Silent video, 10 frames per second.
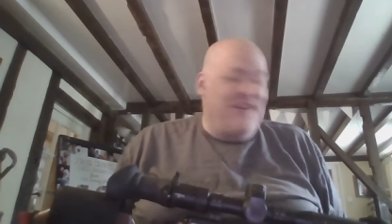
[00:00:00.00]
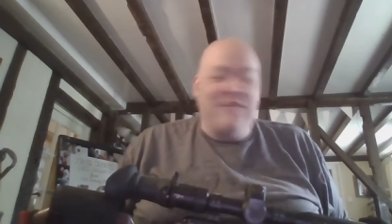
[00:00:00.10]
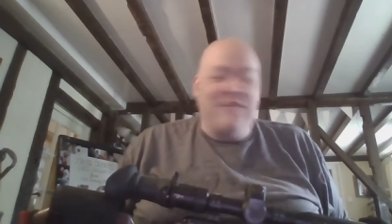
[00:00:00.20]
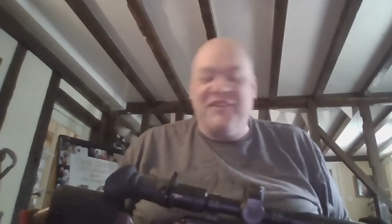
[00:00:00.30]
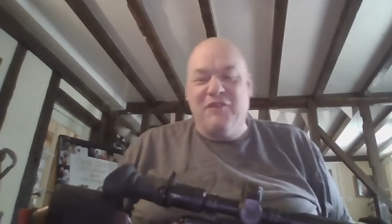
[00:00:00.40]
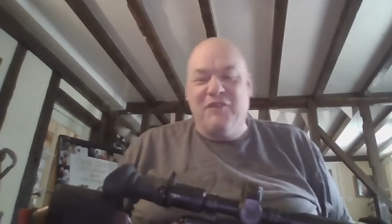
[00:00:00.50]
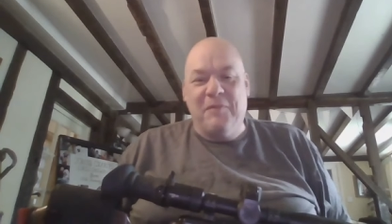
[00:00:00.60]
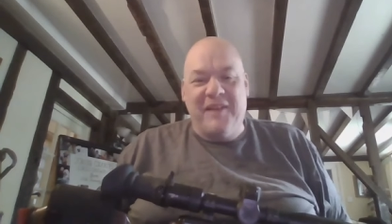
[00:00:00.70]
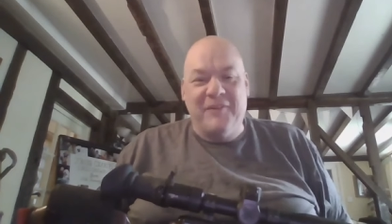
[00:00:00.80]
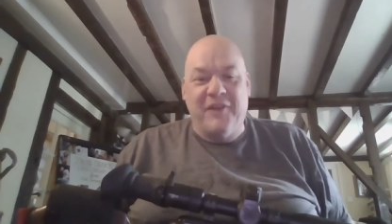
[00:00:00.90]
I know this is the wrong
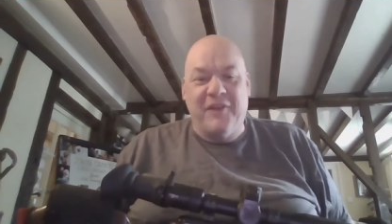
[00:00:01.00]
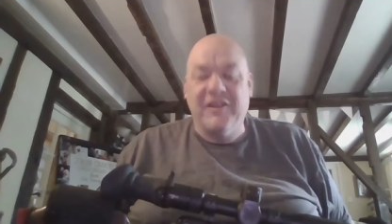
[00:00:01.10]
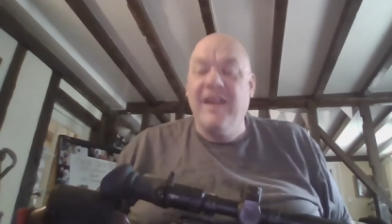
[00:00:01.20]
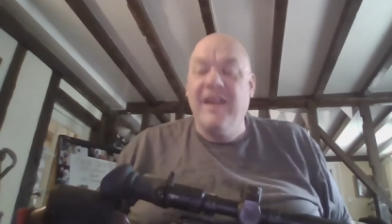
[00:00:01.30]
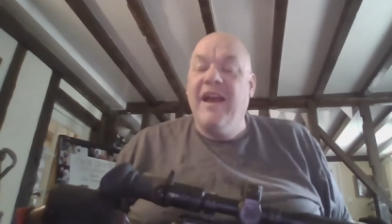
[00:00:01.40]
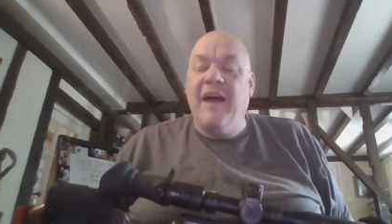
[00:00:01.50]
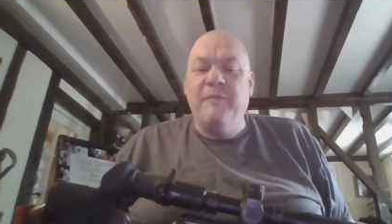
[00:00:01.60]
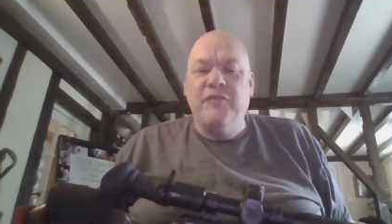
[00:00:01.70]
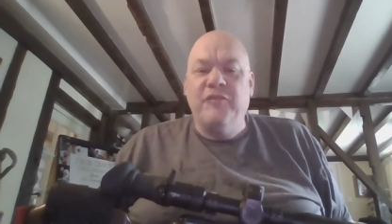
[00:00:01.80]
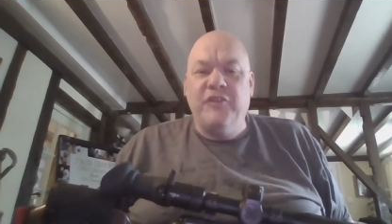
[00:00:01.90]
place to ask,
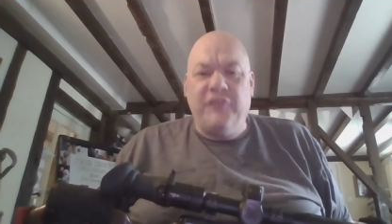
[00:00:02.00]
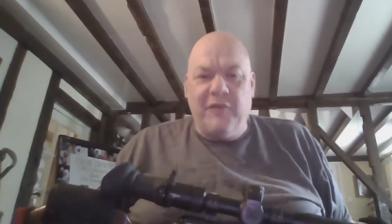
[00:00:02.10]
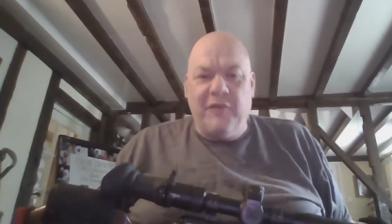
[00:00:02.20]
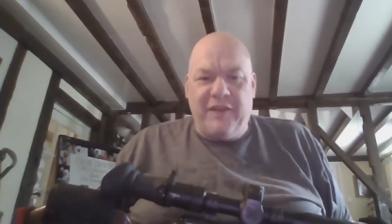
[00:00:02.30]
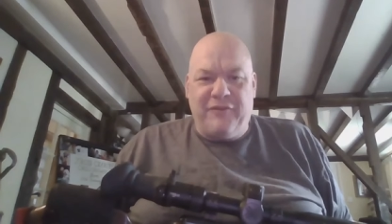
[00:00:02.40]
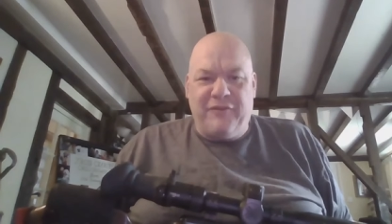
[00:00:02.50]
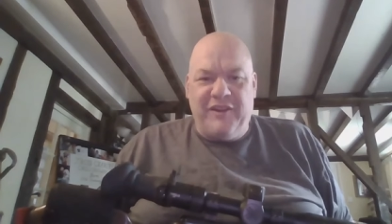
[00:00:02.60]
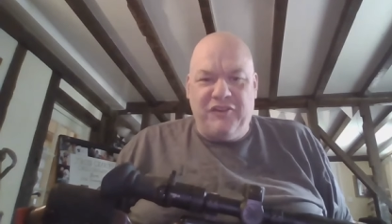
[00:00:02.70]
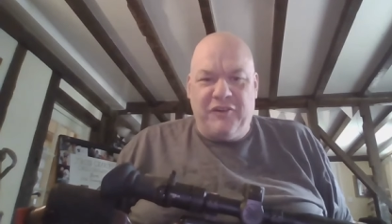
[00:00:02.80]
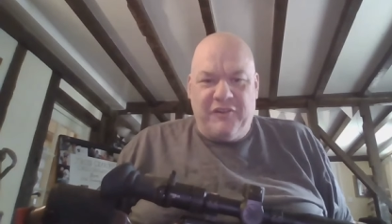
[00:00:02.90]
um, do you still get the free
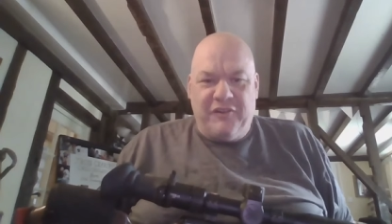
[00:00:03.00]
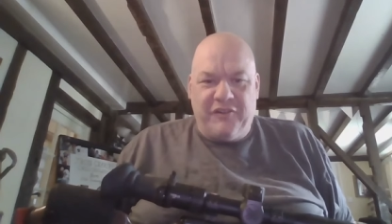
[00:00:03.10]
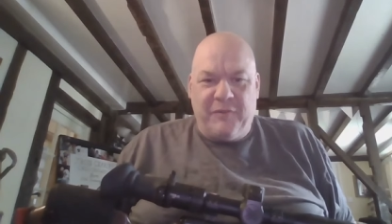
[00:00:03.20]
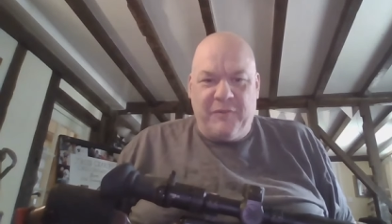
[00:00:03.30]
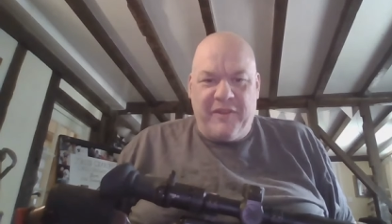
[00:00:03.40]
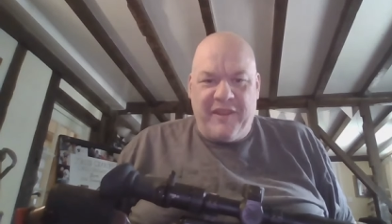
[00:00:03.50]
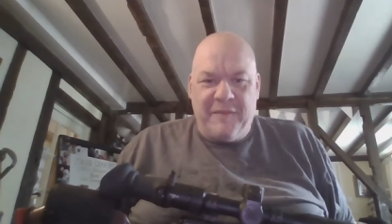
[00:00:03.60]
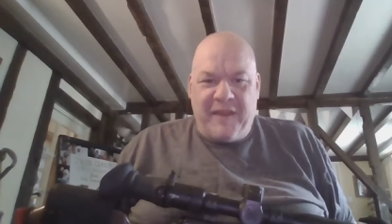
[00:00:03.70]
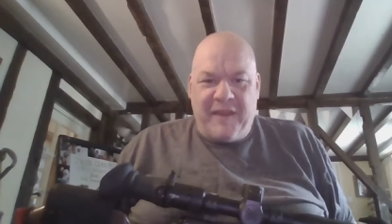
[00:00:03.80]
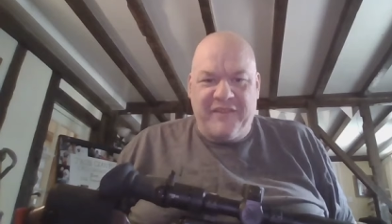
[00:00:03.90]
insurance with the
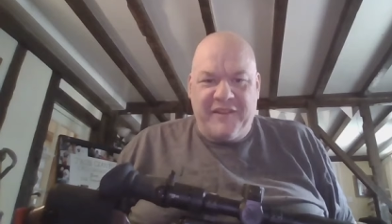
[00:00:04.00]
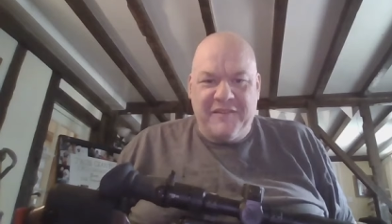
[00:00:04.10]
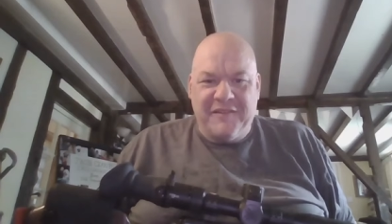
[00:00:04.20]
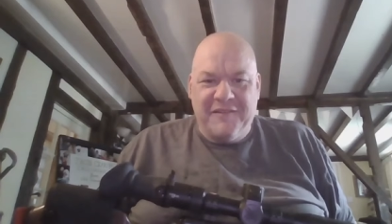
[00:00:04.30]
magazine?